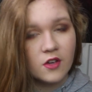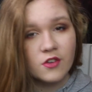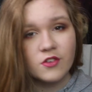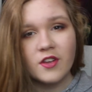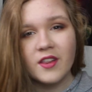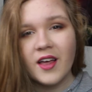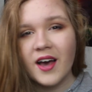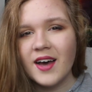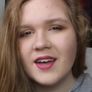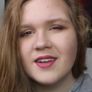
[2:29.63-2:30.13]

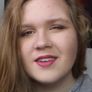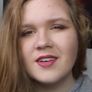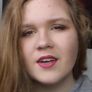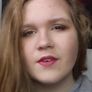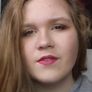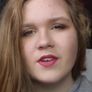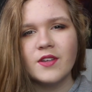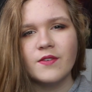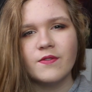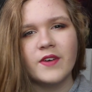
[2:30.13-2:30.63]
So that has
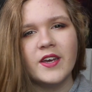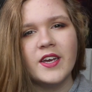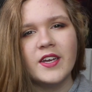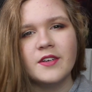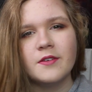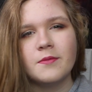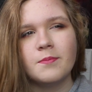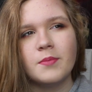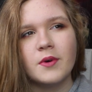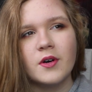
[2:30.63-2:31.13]
definitely
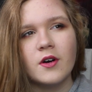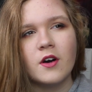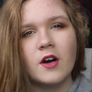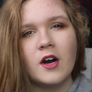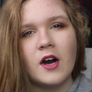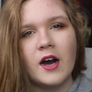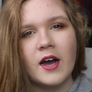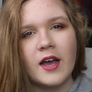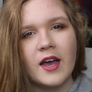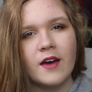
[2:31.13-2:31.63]
faded, but
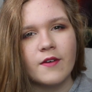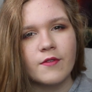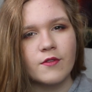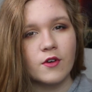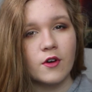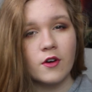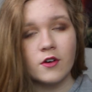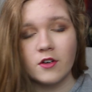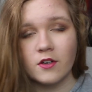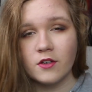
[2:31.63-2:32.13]
I have
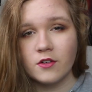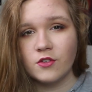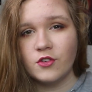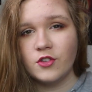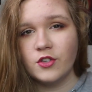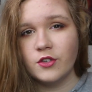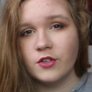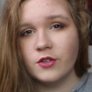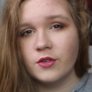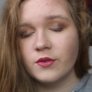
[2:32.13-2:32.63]
gone on
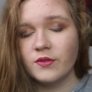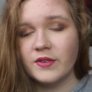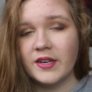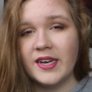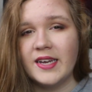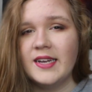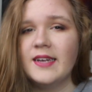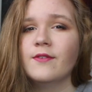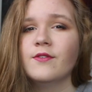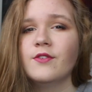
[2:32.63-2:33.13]
to the
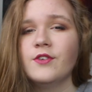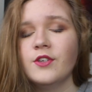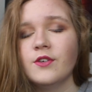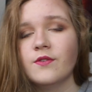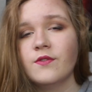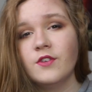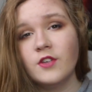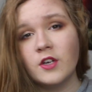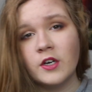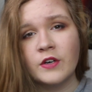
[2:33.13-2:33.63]
A-level to do
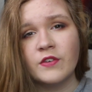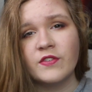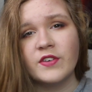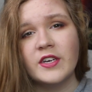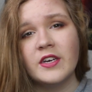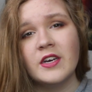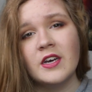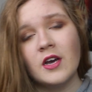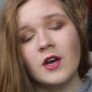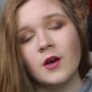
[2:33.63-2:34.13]

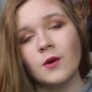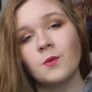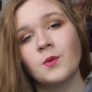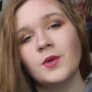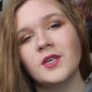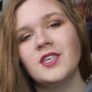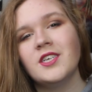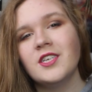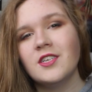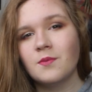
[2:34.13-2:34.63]
photography,
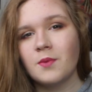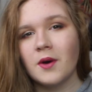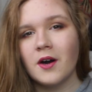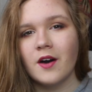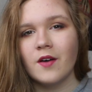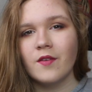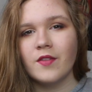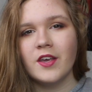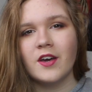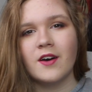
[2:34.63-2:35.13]
which is
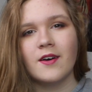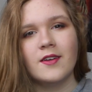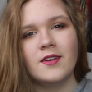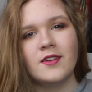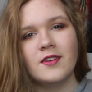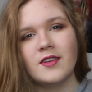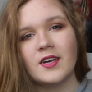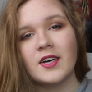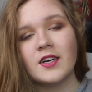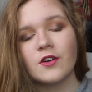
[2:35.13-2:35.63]
part of the art and
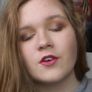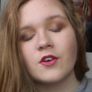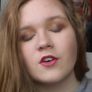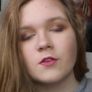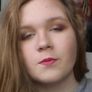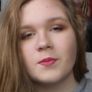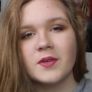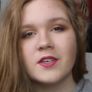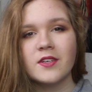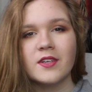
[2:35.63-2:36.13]
design
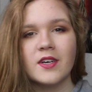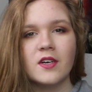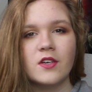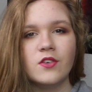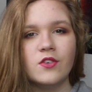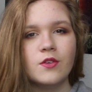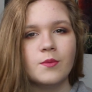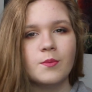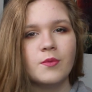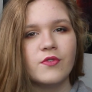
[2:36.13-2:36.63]
course, because I
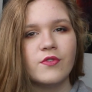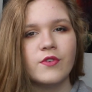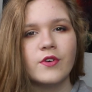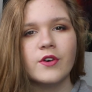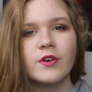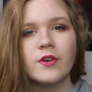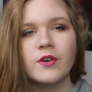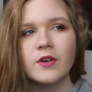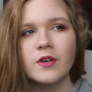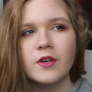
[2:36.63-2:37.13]
do
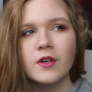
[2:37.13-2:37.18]
prefer